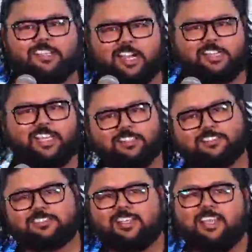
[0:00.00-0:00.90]

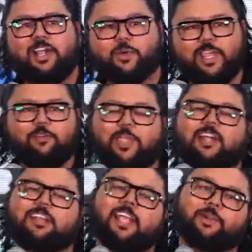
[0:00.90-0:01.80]
containers, today we are
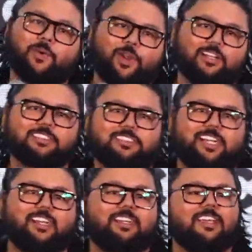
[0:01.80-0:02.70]
trying to orchestrate